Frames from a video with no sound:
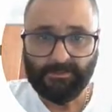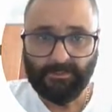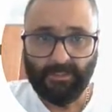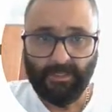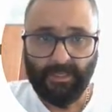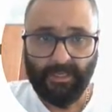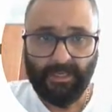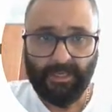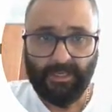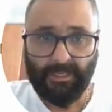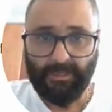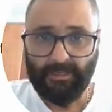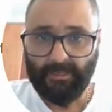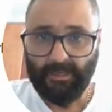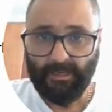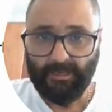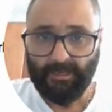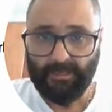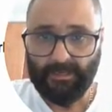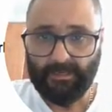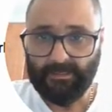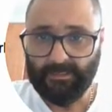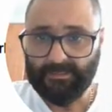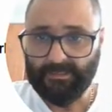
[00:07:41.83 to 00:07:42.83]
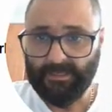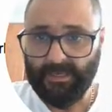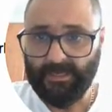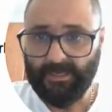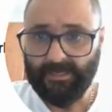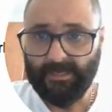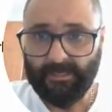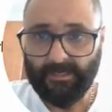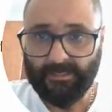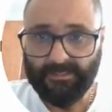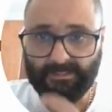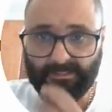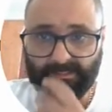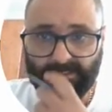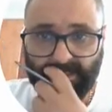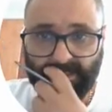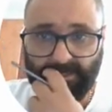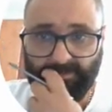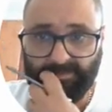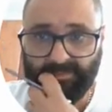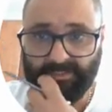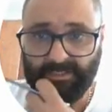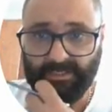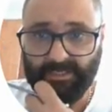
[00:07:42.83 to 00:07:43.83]
and in collision
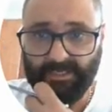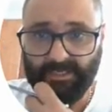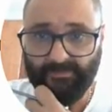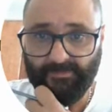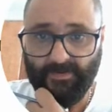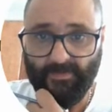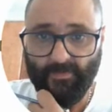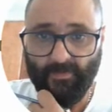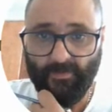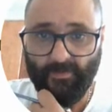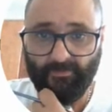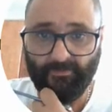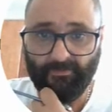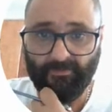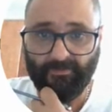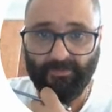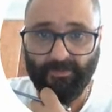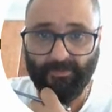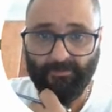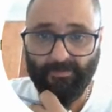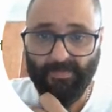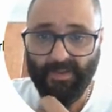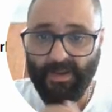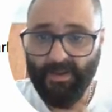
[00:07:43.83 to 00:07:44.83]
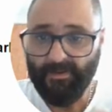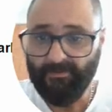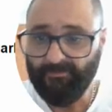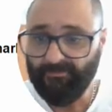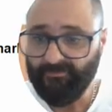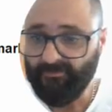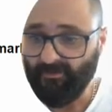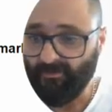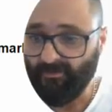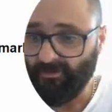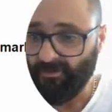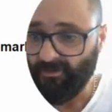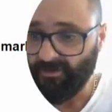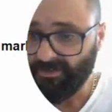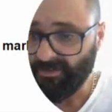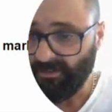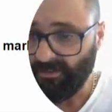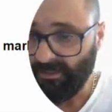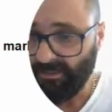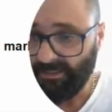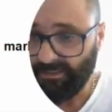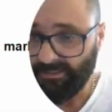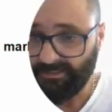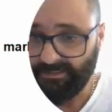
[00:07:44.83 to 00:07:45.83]
time t, we want the mean force.
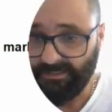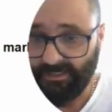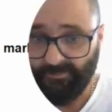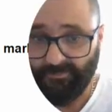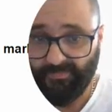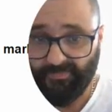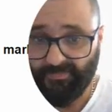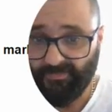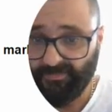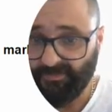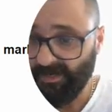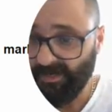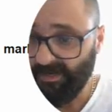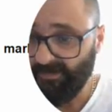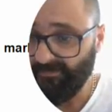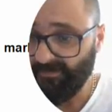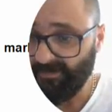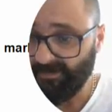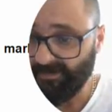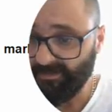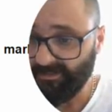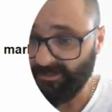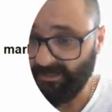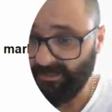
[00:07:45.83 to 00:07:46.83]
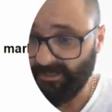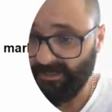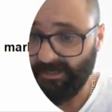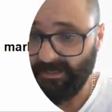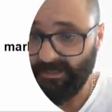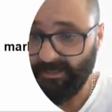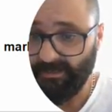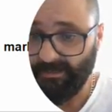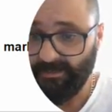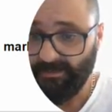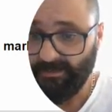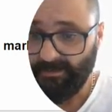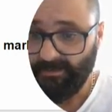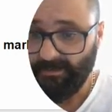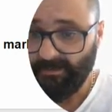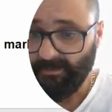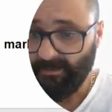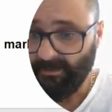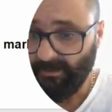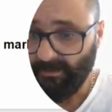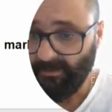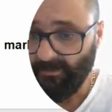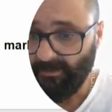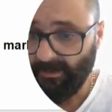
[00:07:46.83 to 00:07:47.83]
Like I said previously,
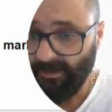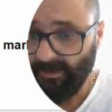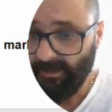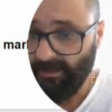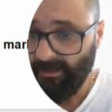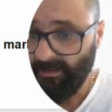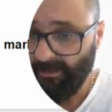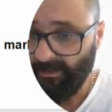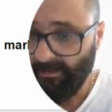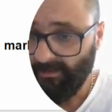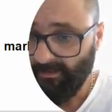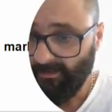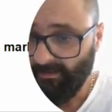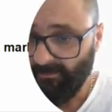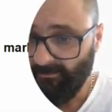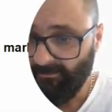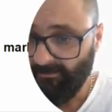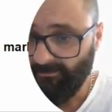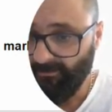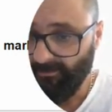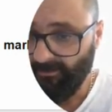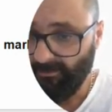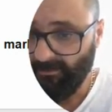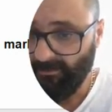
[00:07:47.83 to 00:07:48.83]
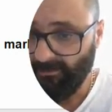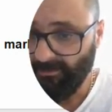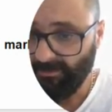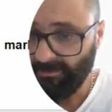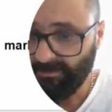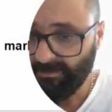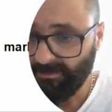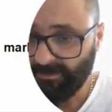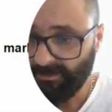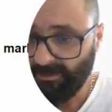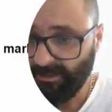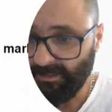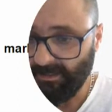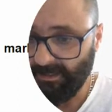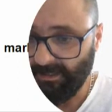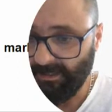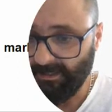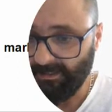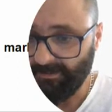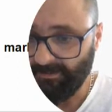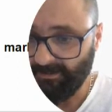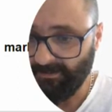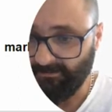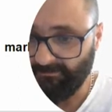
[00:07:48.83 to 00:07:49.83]
okay, the force
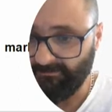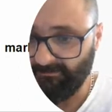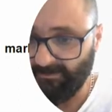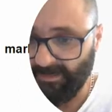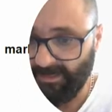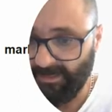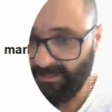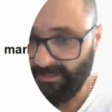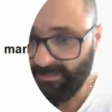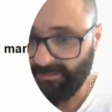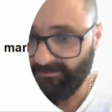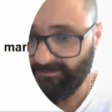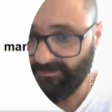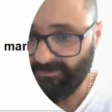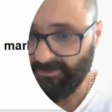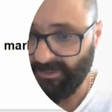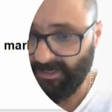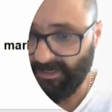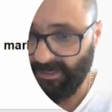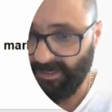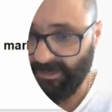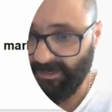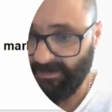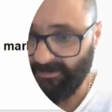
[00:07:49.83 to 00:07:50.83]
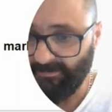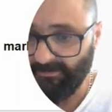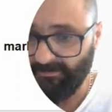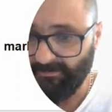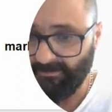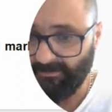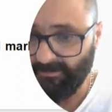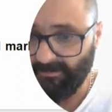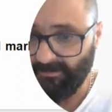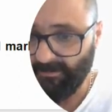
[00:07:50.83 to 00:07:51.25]
is the rate of change